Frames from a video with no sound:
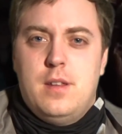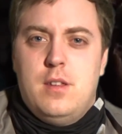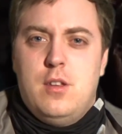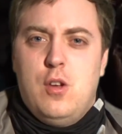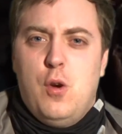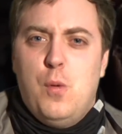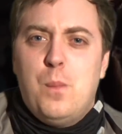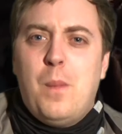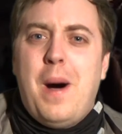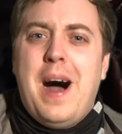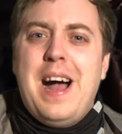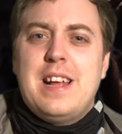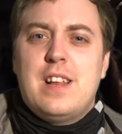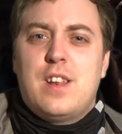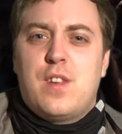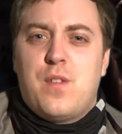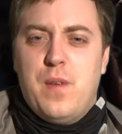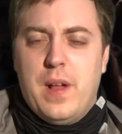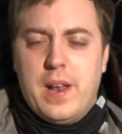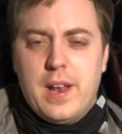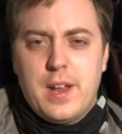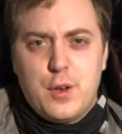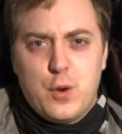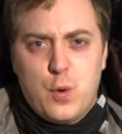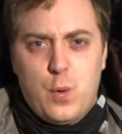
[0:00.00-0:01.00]
Two mice
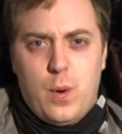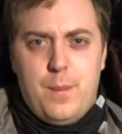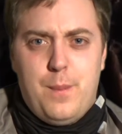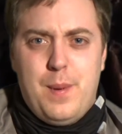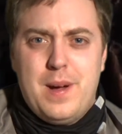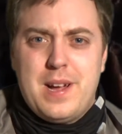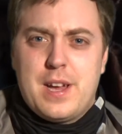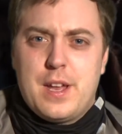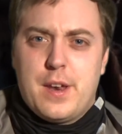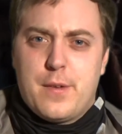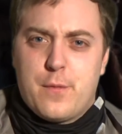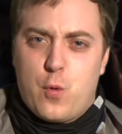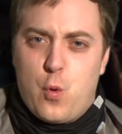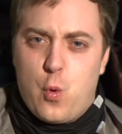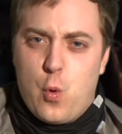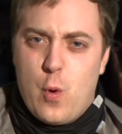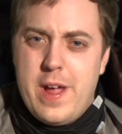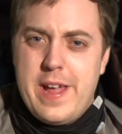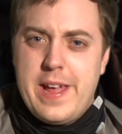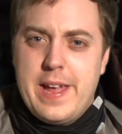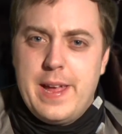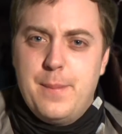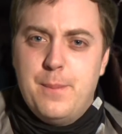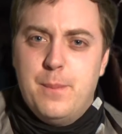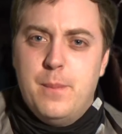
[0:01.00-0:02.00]
fell into a bucket of
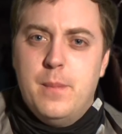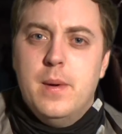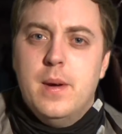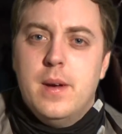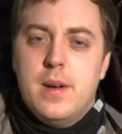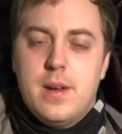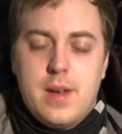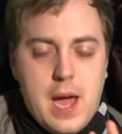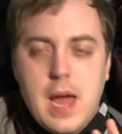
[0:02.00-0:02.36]
cream.